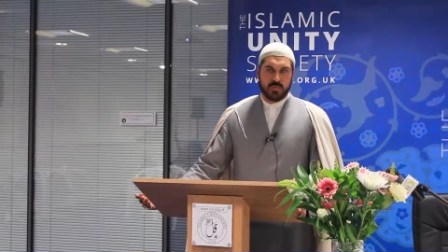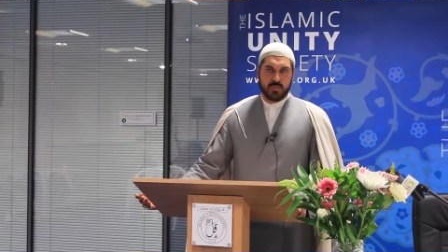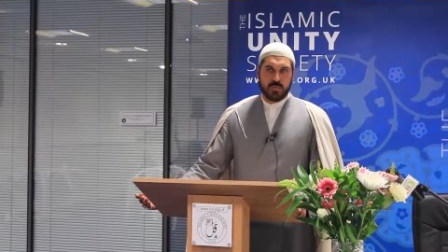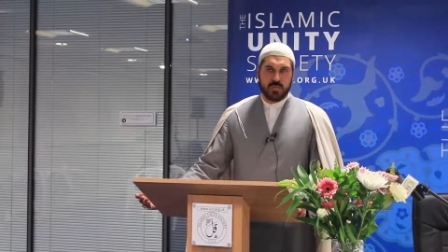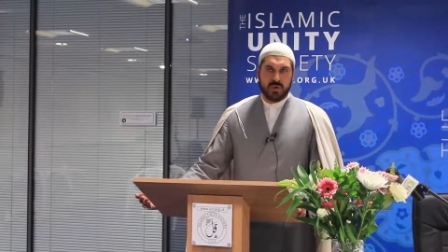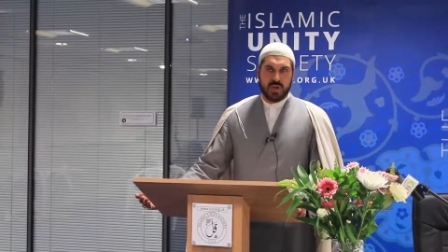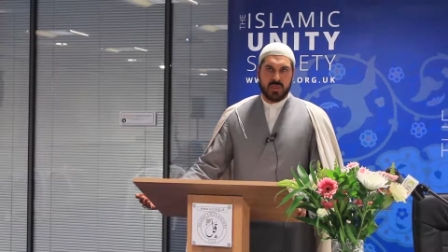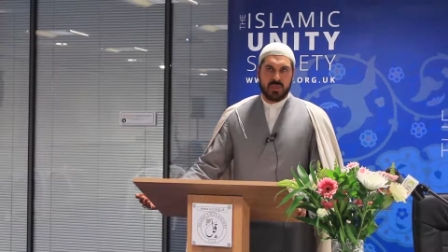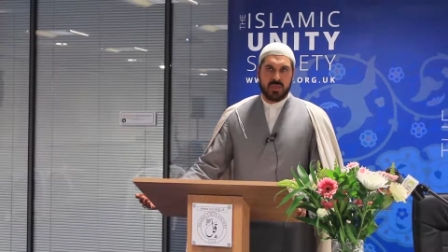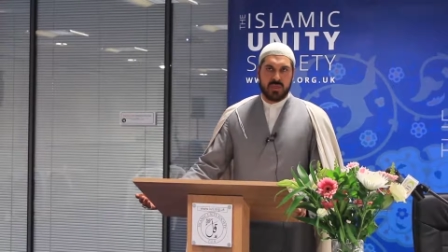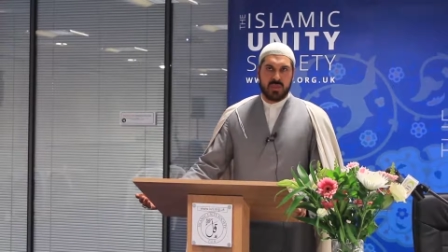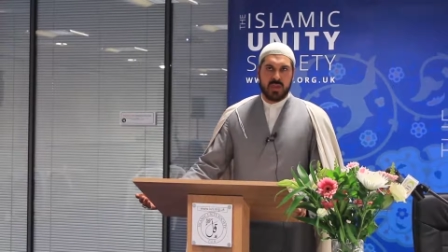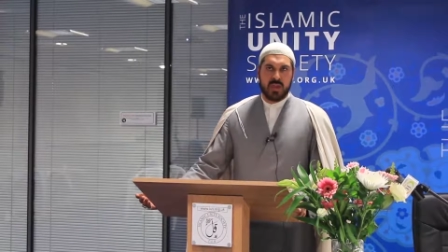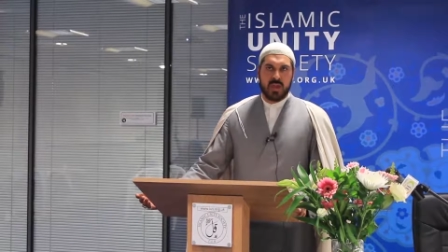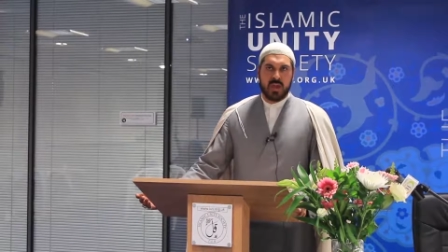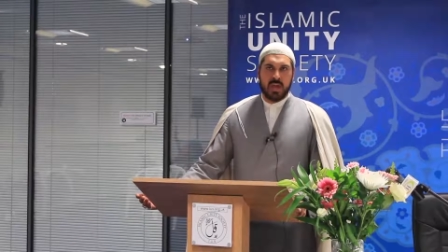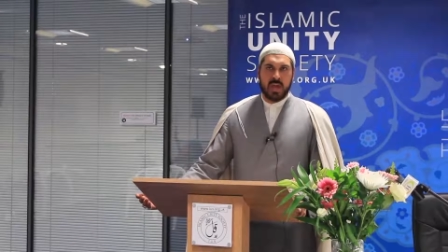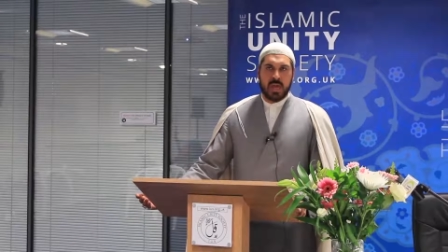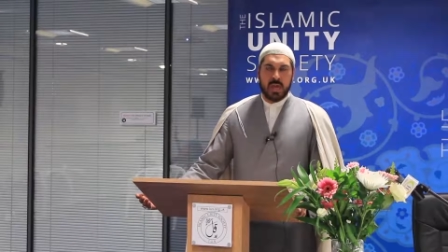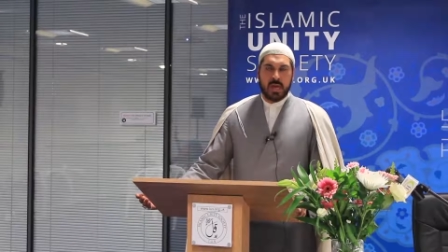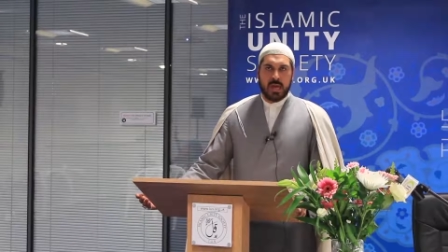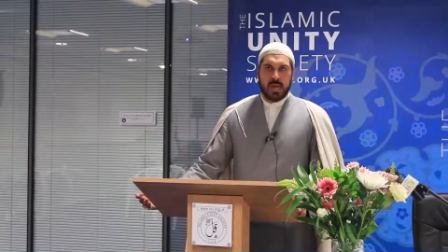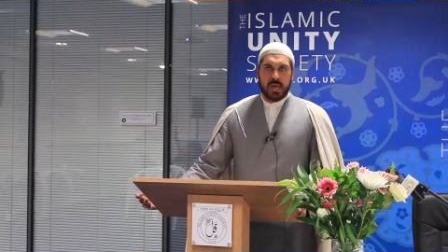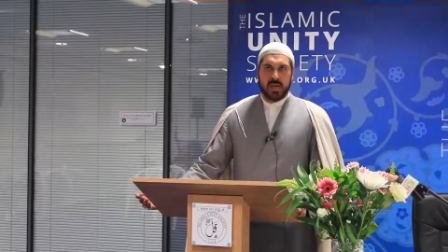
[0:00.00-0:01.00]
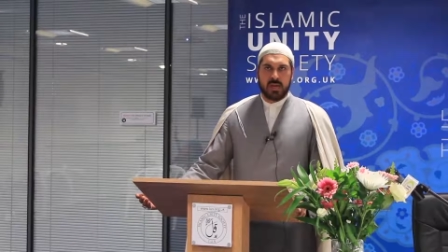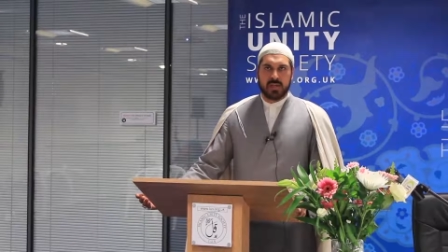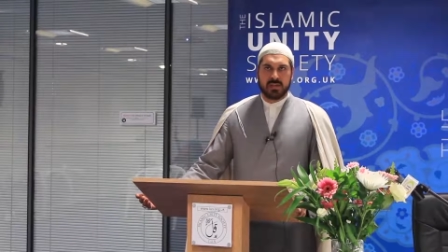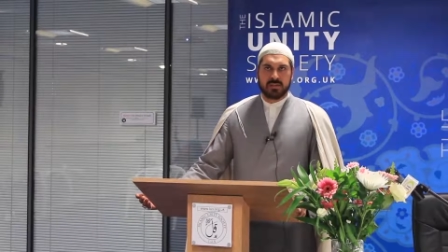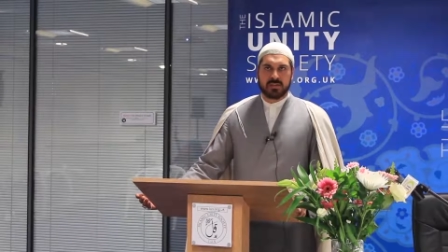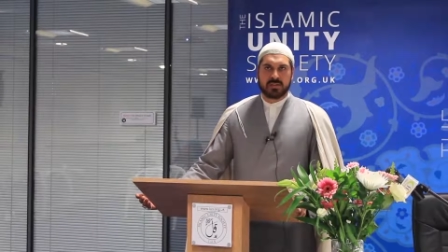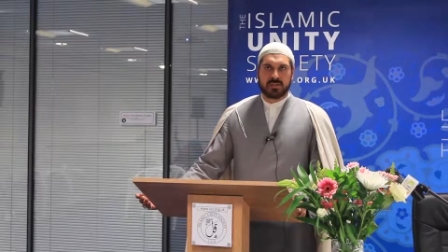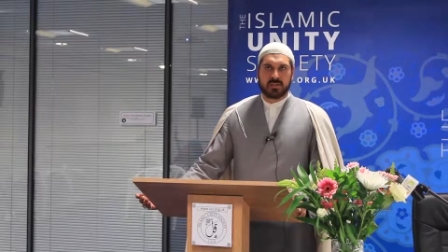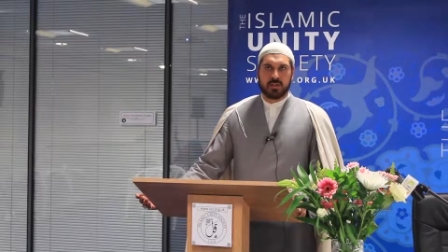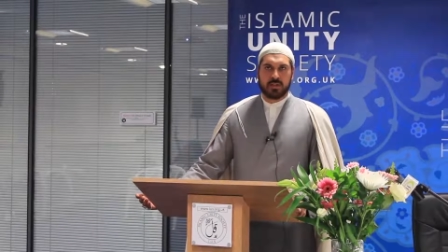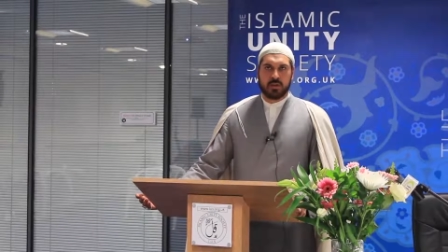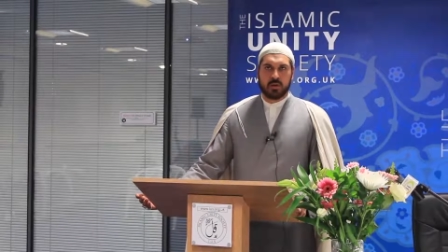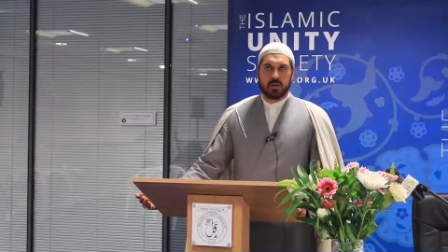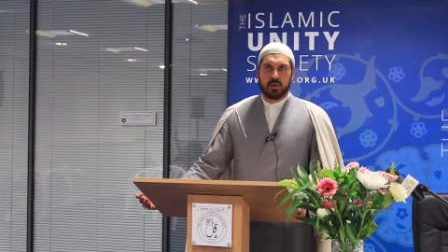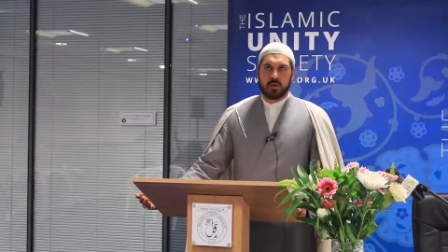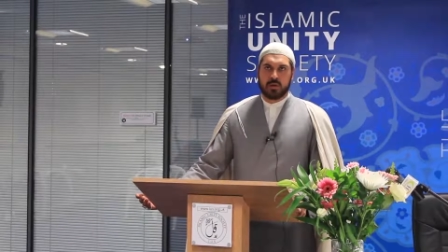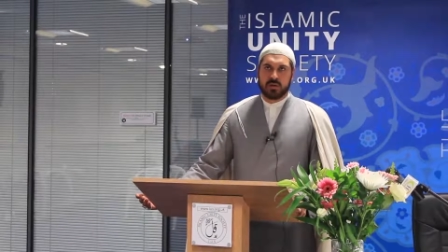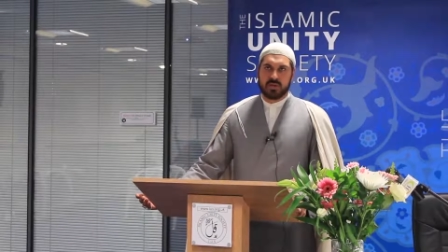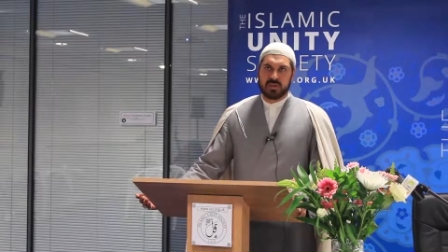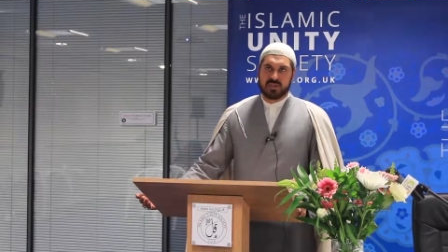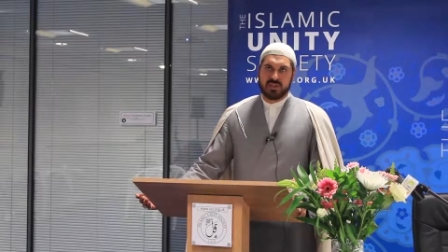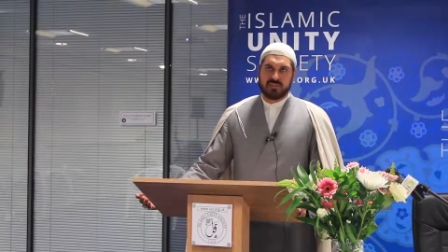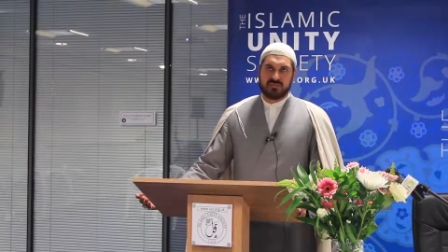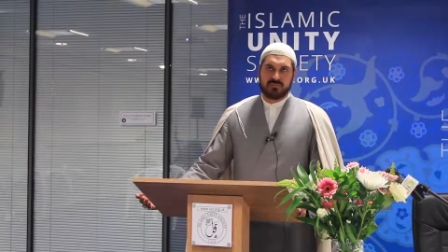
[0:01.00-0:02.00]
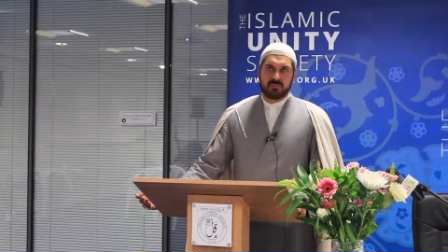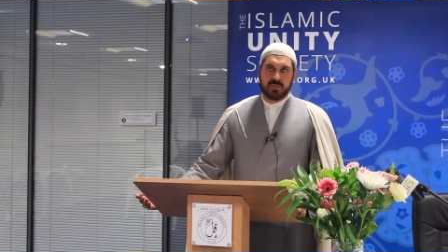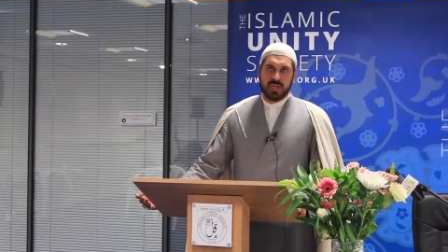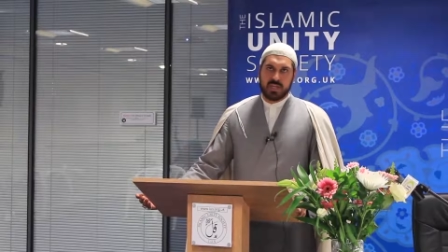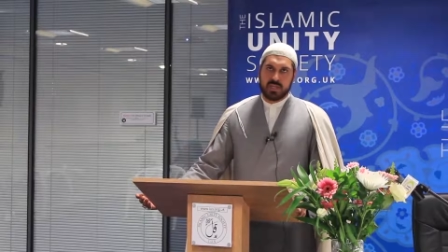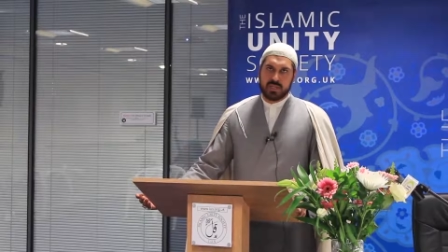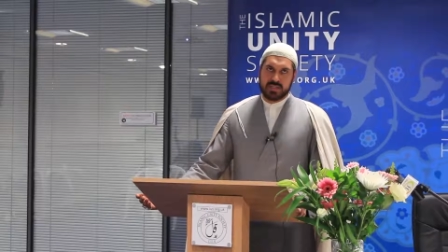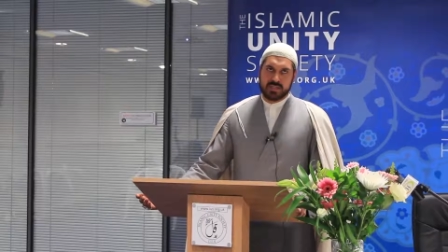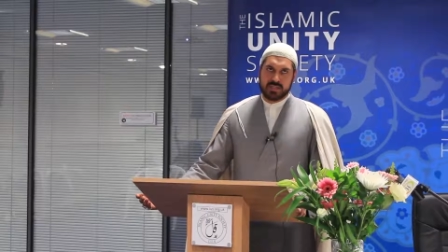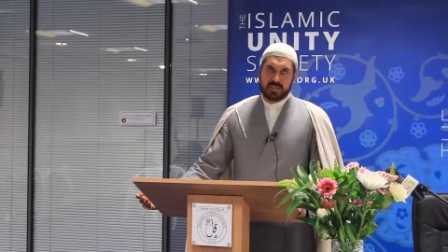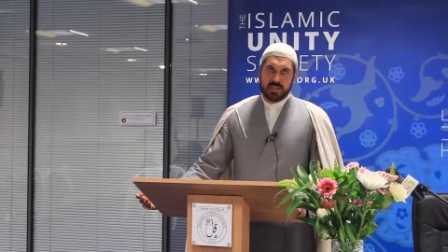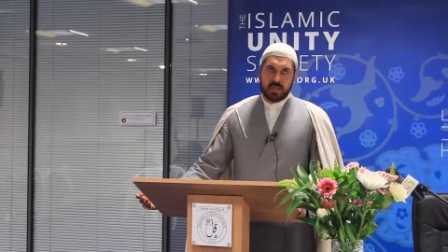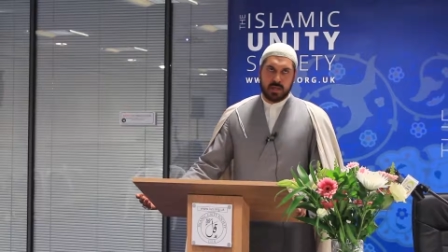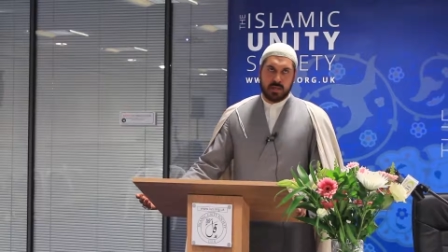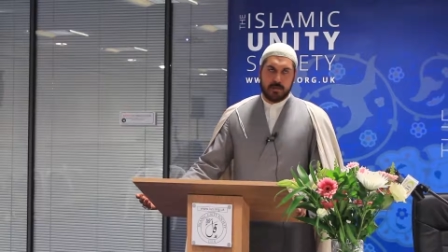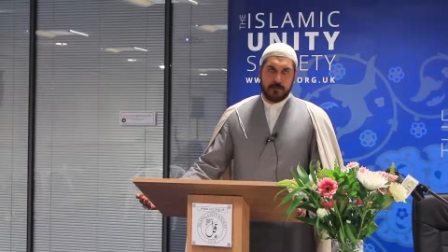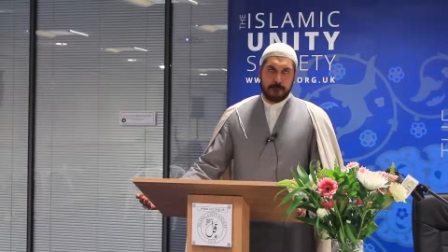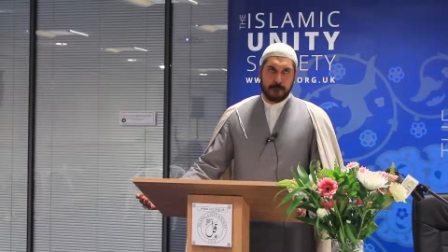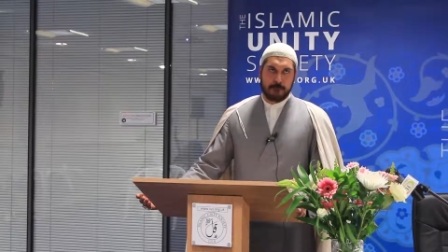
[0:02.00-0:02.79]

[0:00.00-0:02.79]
with his looks of mercy.